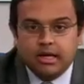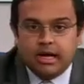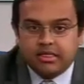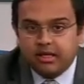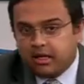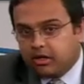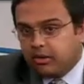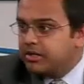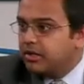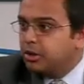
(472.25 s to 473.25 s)
I think I'll go
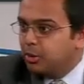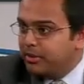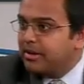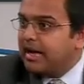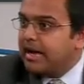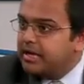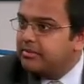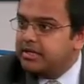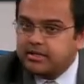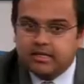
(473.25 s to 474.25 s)
into a little bit about how you
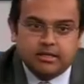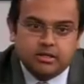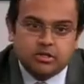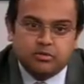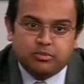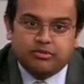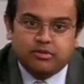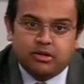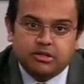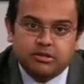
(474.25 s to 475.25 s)
make the diagnosis of
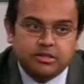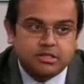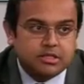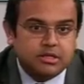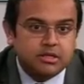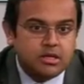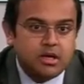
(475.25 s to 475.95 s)
peripheral arterial disease and